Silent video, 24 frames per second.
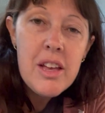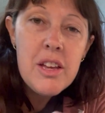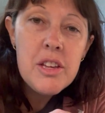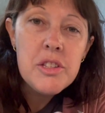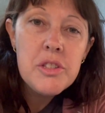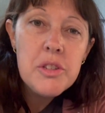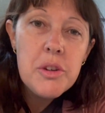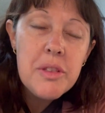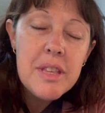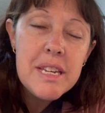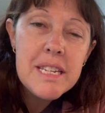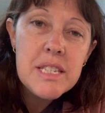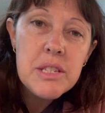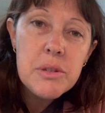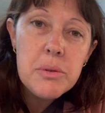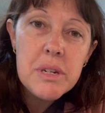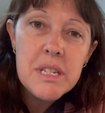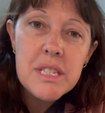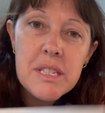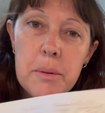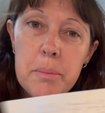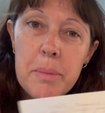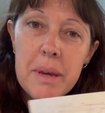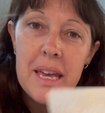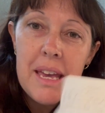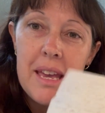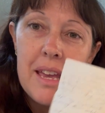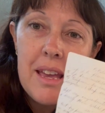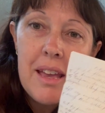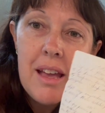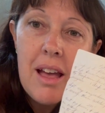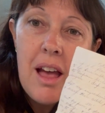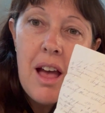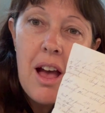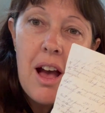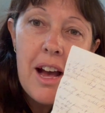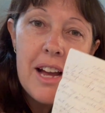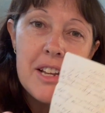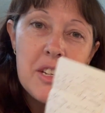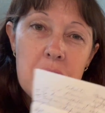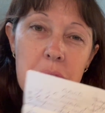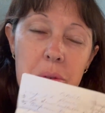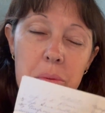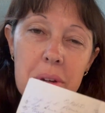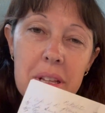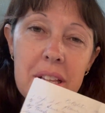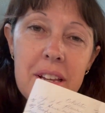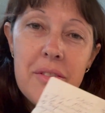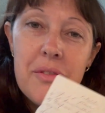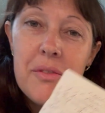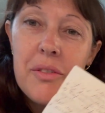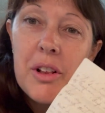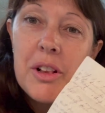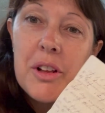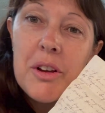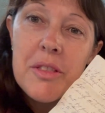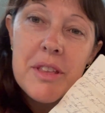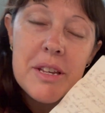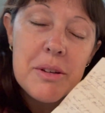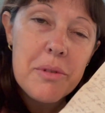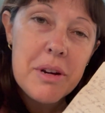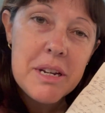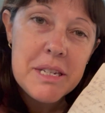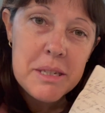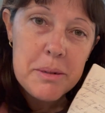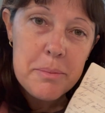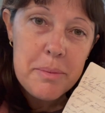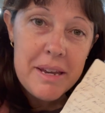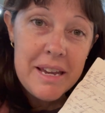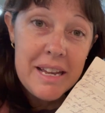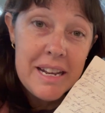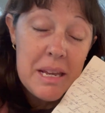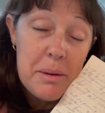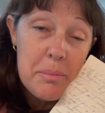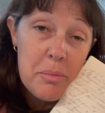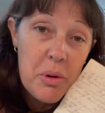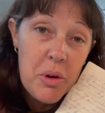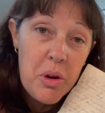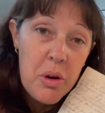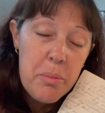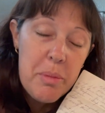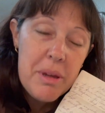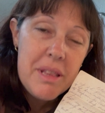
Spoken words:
So this recipe, I don't really follow the recipe anymore,